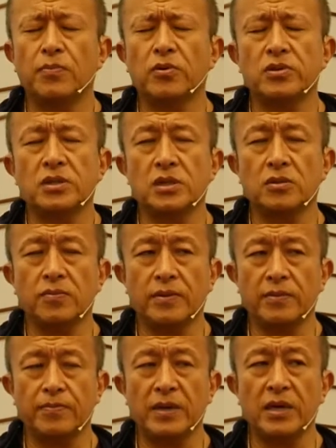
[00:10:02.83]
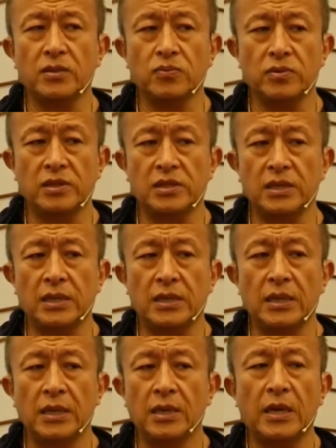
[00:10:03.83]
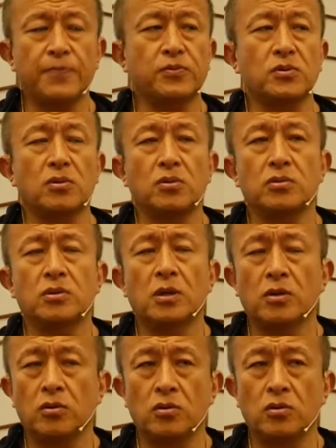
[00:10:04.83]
the Bodhisattva path would say, absolute,